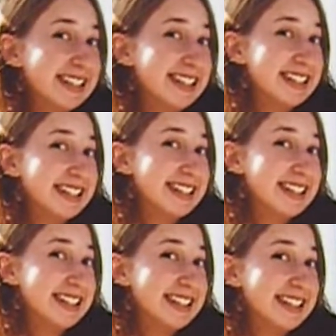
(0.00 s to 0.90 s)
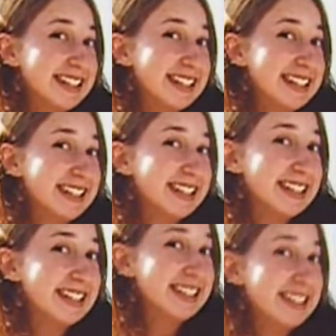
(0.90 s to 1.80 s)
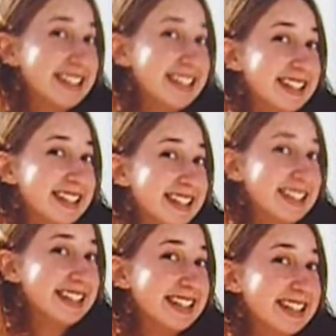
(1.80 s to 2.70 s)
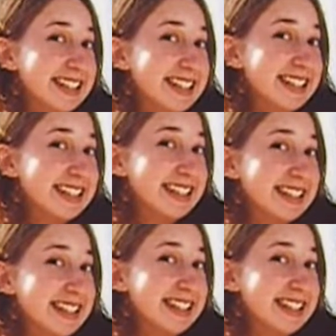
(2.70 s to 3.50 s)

I think this is TJ's graduation party.